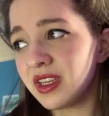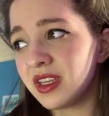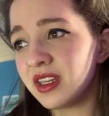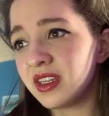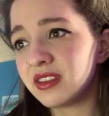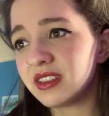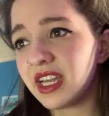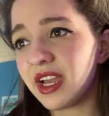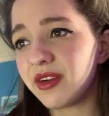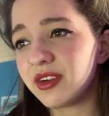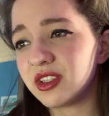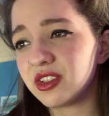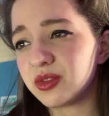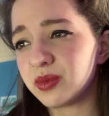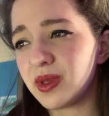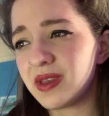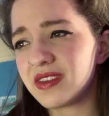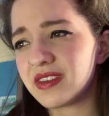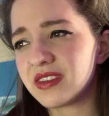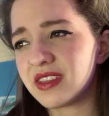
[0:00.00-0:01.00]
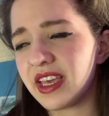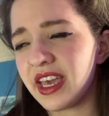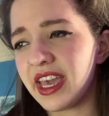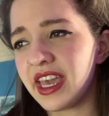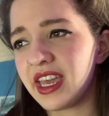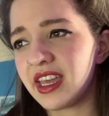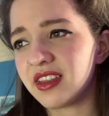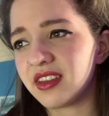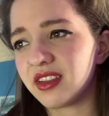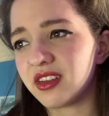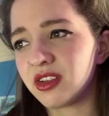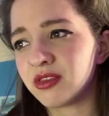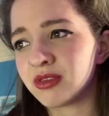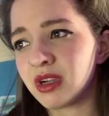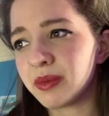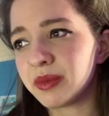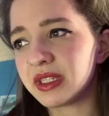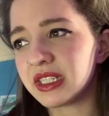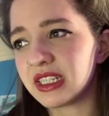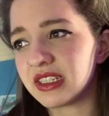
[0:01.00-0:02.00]
Tarios places a hand on
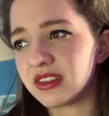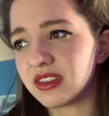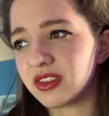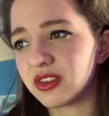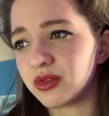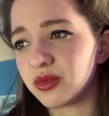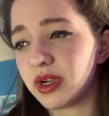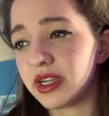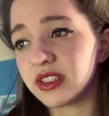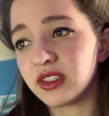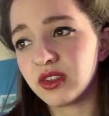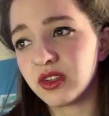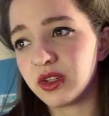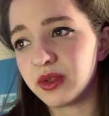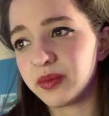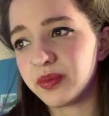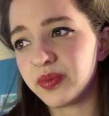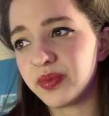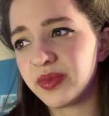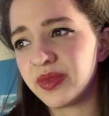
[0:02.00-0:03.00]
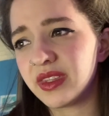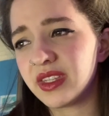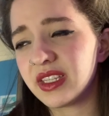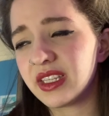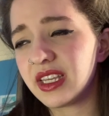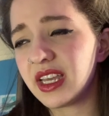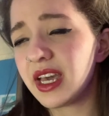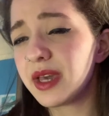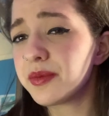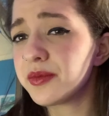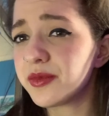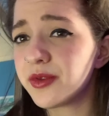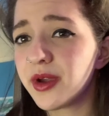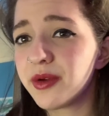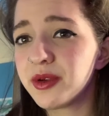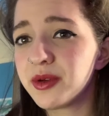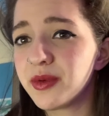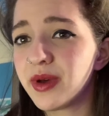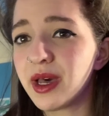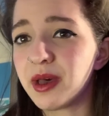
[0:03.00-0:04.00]
Heremedes' right arm. "I'm
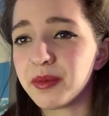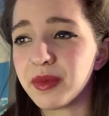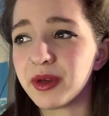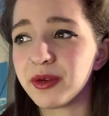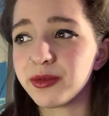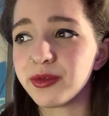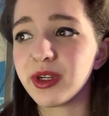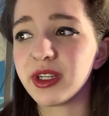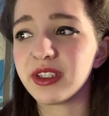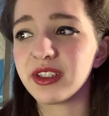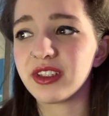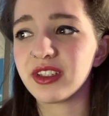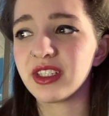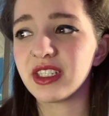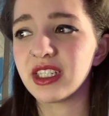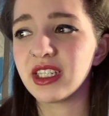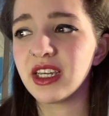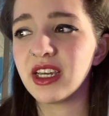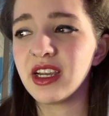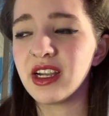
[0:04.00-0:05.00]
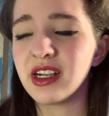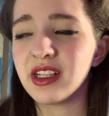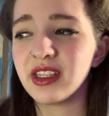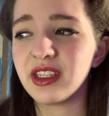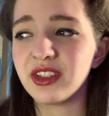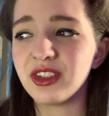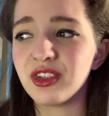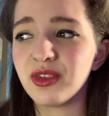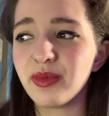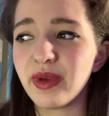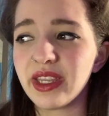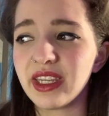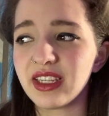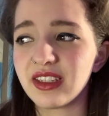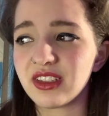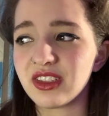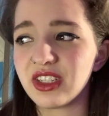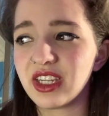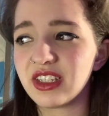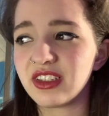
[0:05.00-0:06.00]
very well, my friend." The two men
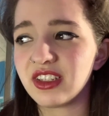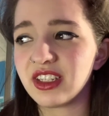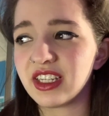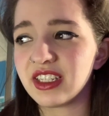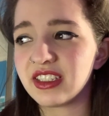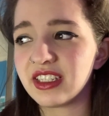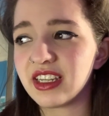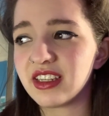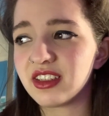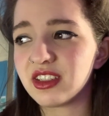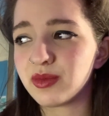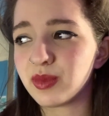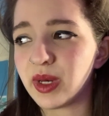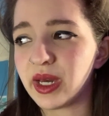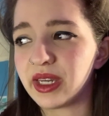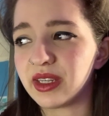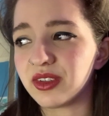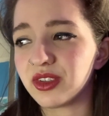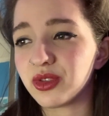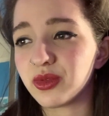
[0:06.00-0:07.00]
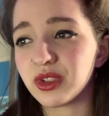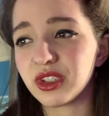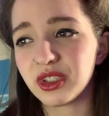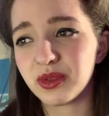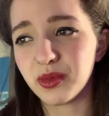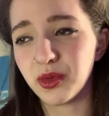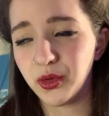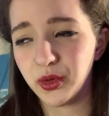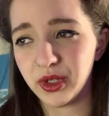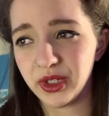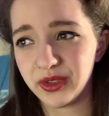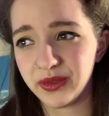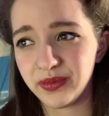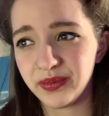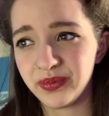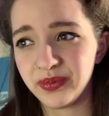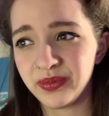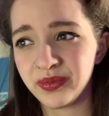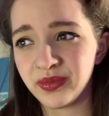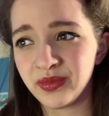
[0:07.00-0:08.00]
exchange content smiles once more.
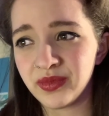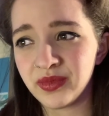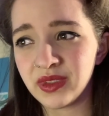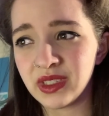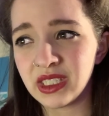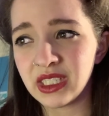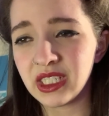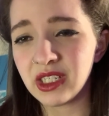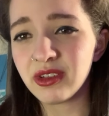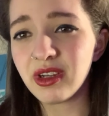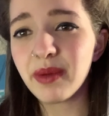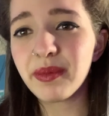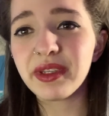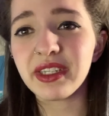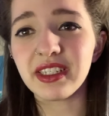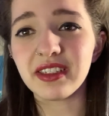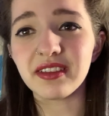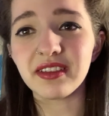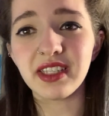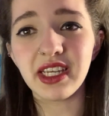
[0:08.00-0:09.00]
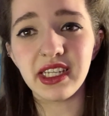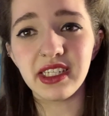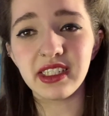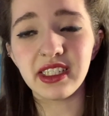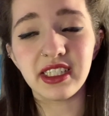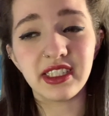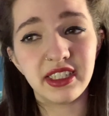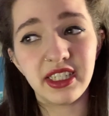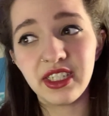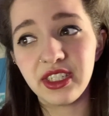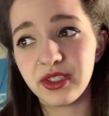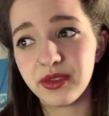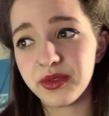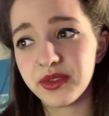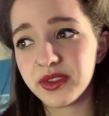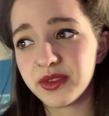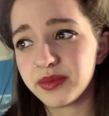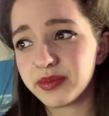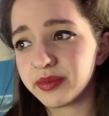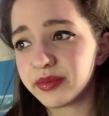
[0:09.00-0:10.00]
Heremedes then
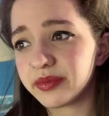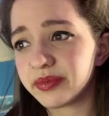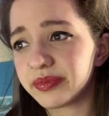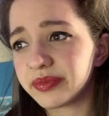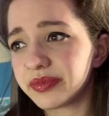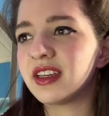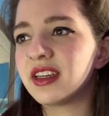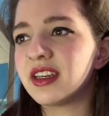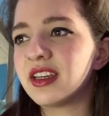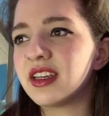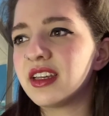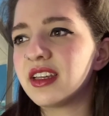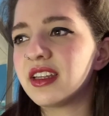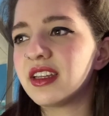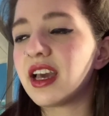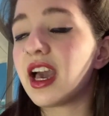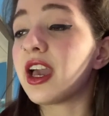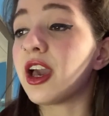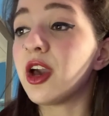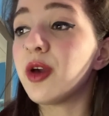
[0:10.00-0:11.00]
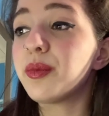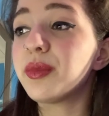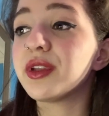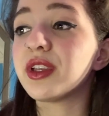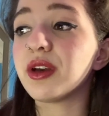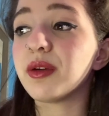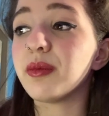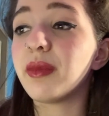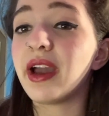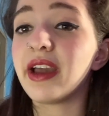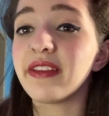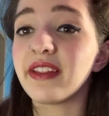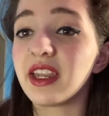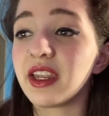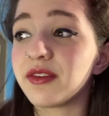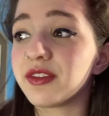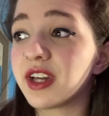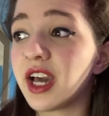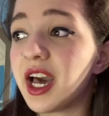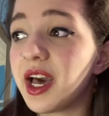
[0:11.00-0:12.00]
continues. "I hope you don't mind that
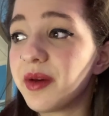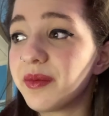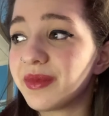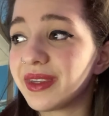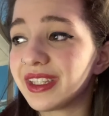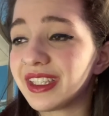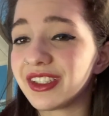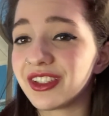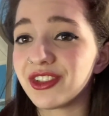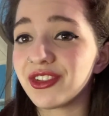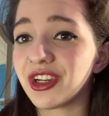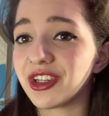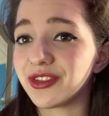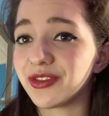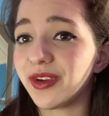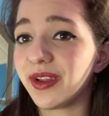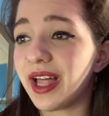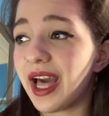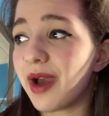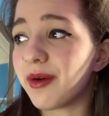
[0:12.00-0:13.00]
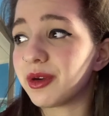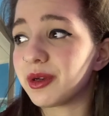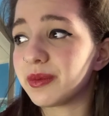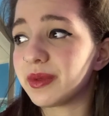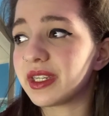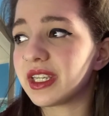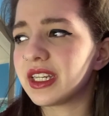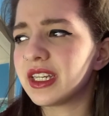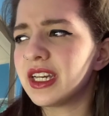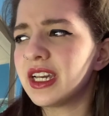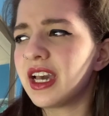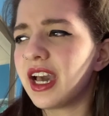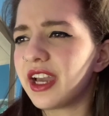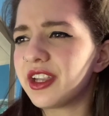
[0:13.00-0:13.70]
I've come at this stressful hour, but I